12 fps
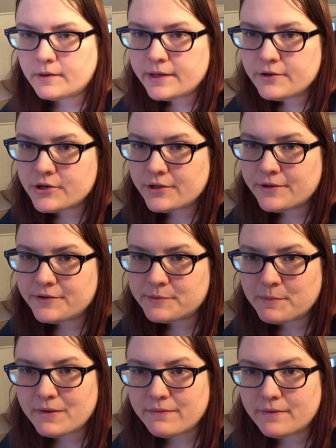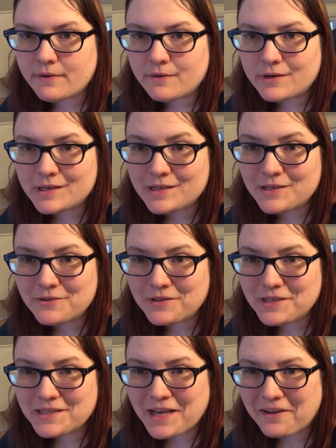I usually use my phone to do
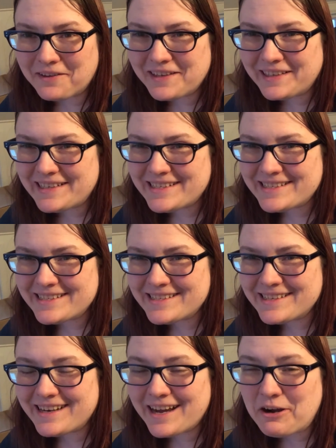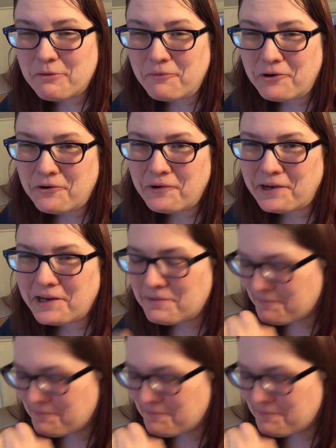these calculations, and now I'm recording on